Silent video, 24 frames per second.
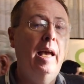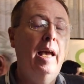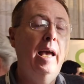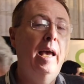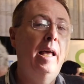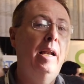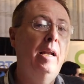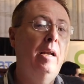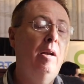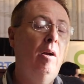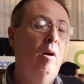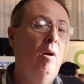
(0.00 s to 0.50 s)

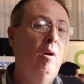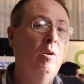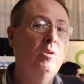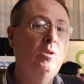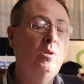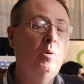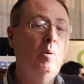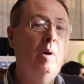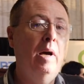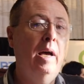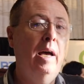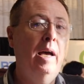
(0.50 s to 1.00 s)
and it
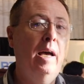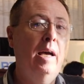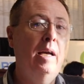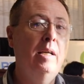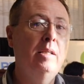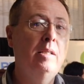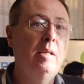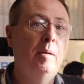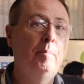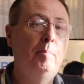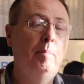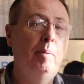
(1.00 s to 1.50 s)
also
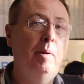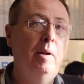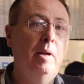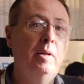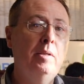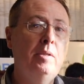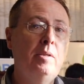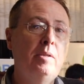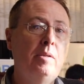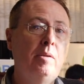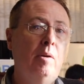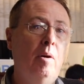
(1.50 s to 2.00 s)
has a
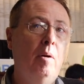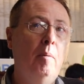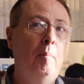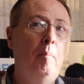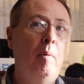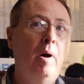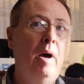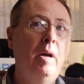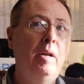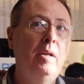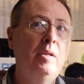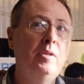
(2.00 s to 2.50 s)
plus or
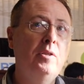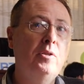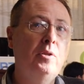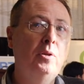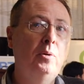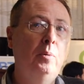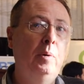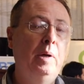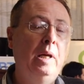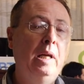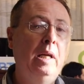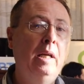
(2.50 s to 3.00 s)
minus
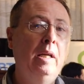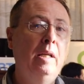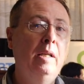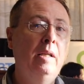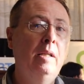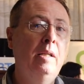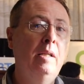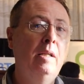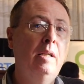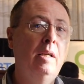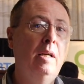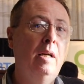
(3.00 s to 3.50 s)

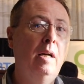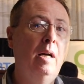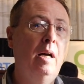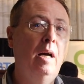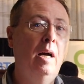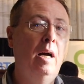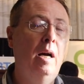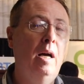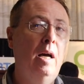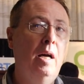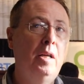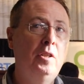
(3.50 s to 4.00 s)
green
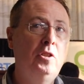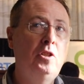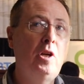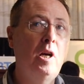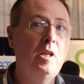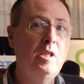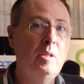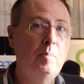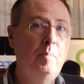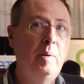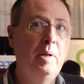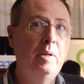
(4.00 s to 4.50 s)
uh,
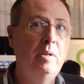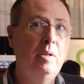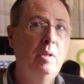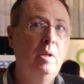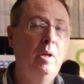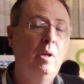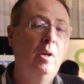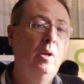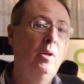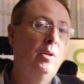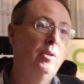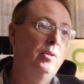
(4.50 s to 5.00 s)
adjustment
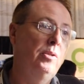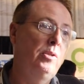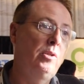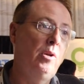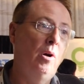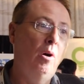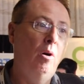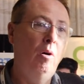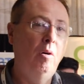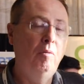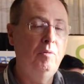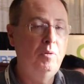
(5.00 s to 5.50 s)

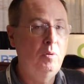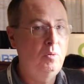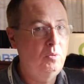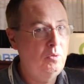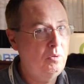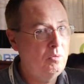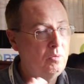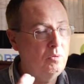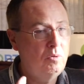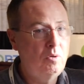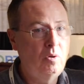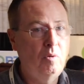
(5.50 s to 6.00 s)
so, you,
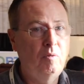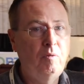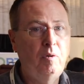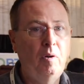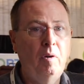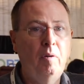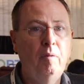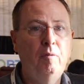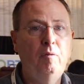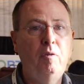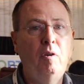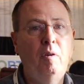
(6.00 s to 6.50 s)

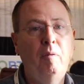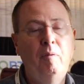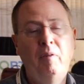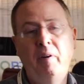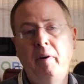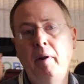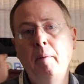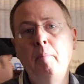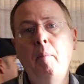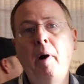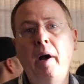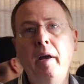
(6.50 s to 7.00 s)
for, for
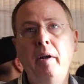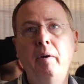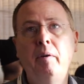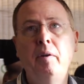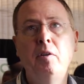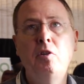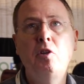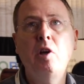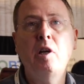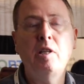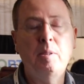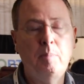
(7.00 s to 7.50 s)
very minor
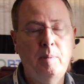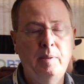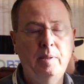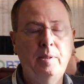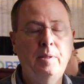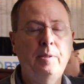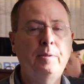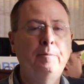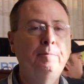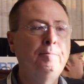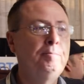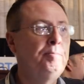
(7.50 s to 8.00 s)

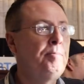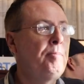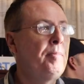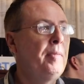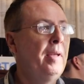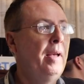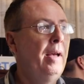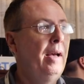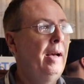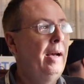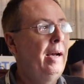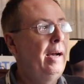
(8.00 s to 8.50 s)
adjustments.
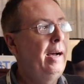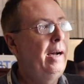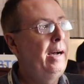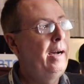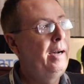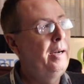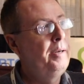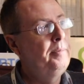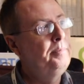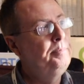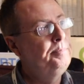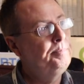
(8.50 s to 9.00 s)

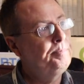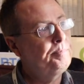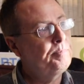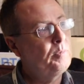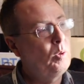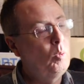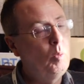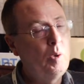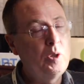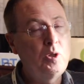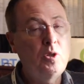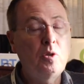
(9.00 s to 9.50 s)
Um,
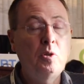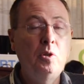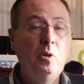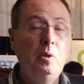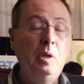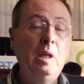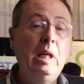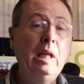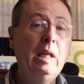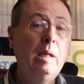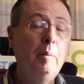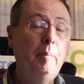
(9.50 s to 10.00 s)
what's
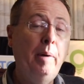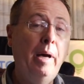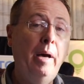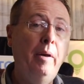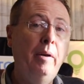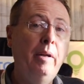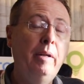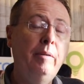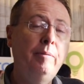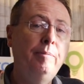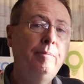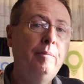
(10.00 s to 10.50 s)
unique
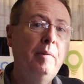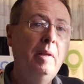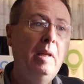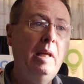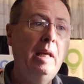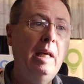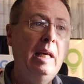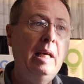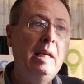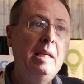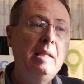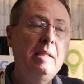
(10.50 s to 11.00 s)
about it
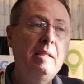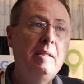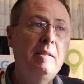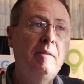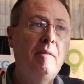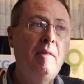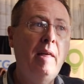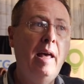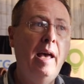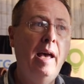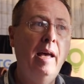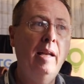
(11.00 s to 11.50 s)

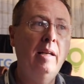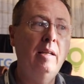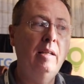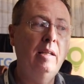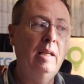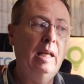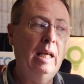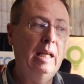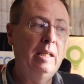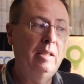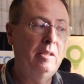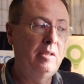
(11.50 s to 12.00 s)
is that
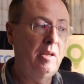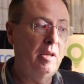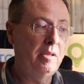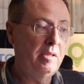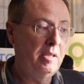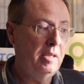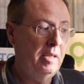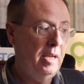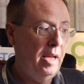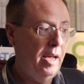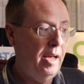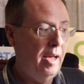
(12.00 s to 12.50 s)
it
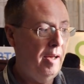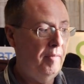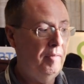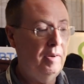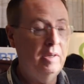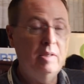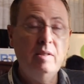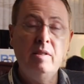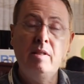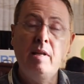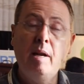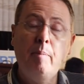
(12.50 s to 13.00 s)
doesn't have
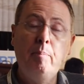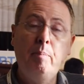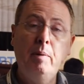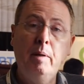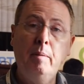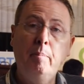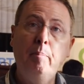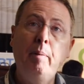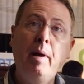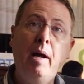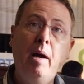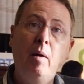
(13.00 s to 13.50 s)
a
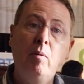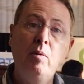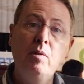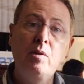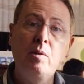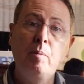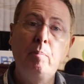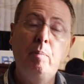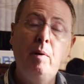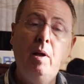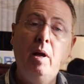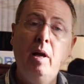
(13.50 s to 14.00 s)
separate power
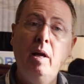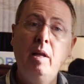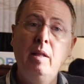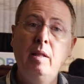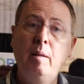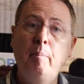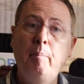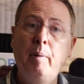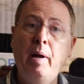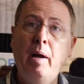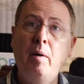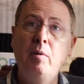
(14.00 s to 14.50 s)
supply.
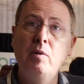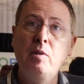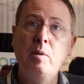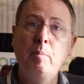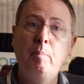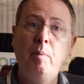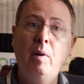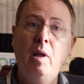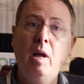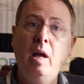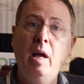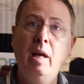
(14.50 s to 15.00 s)
The power
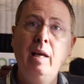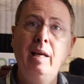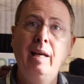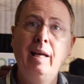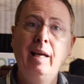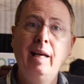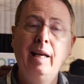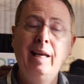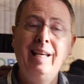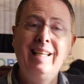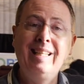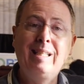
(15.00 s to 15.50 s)
supply
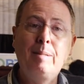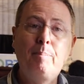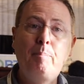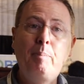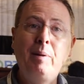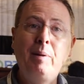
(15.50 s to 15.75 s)
is